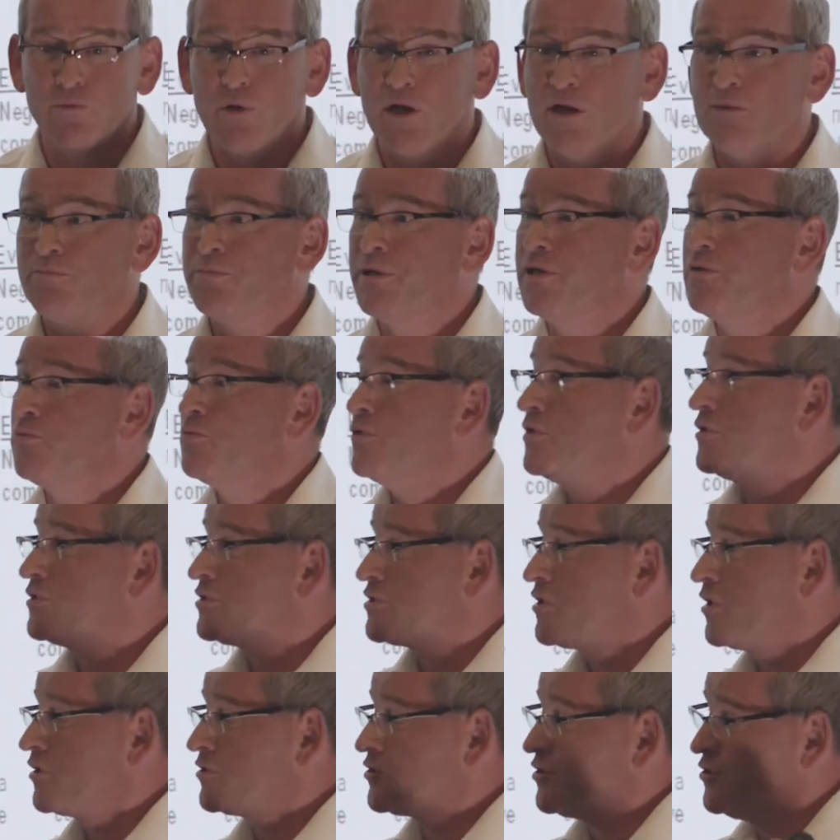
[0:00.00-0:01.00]
and well-being will
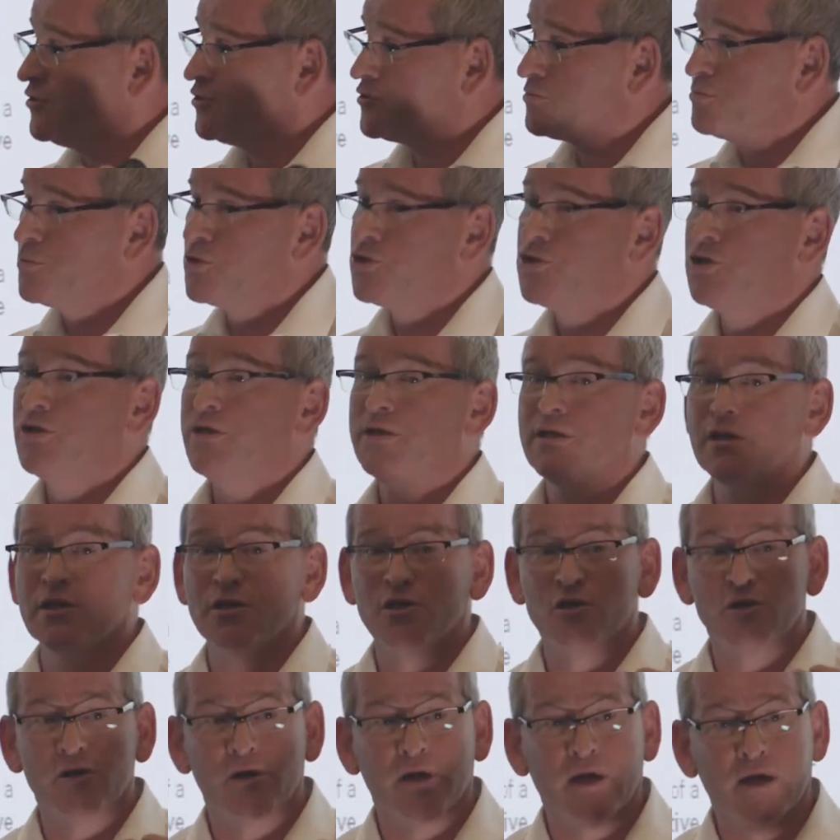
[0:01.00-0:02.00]
start to use machine
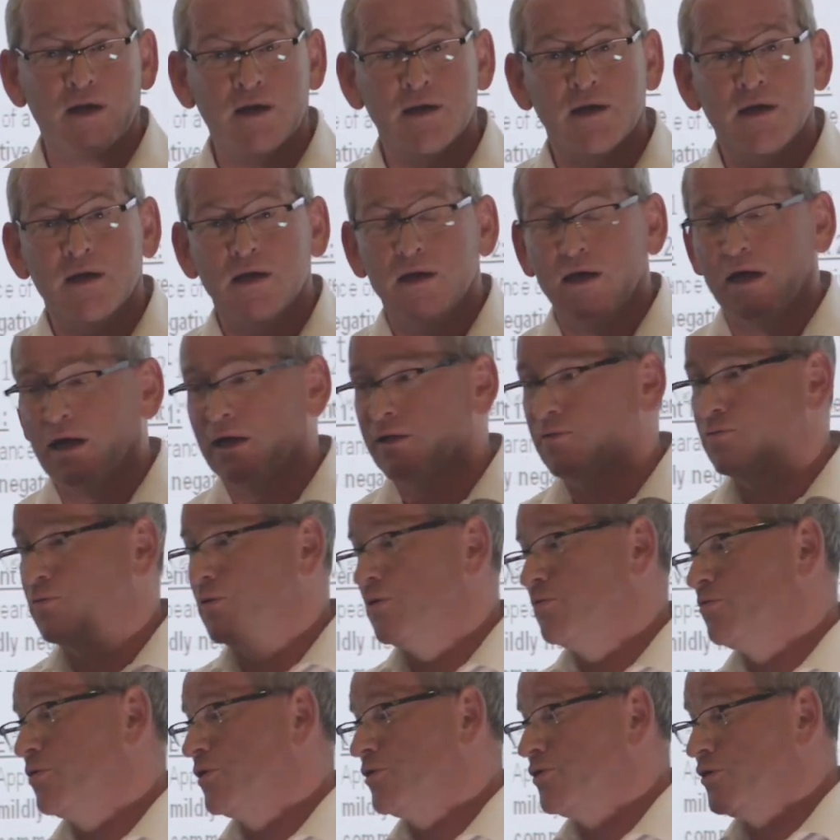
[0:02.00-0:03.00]
learning, and
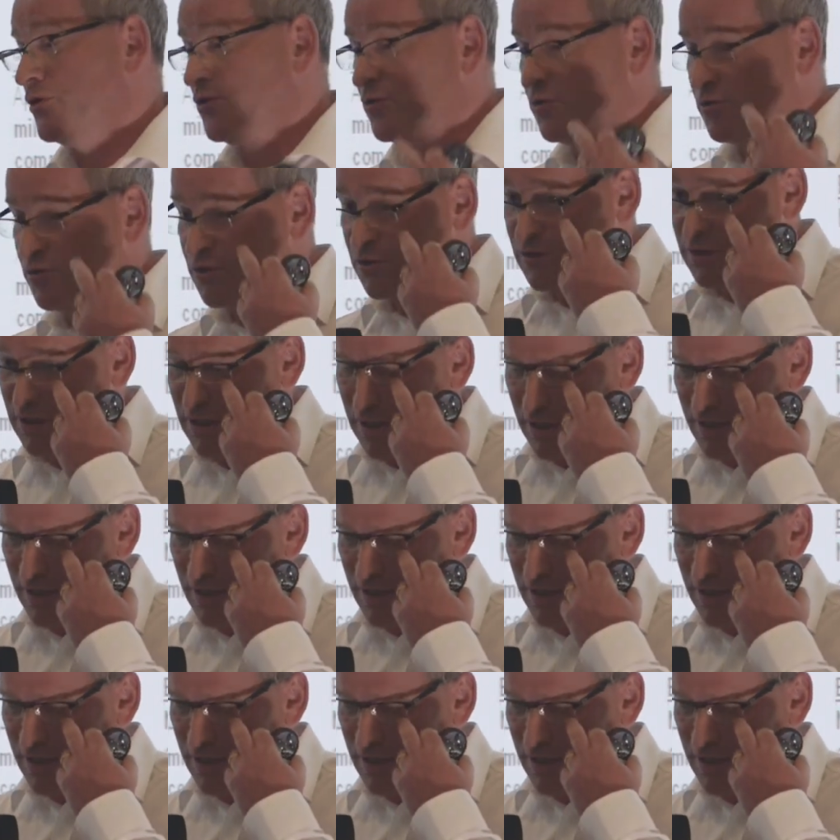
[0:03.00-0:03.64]
we will use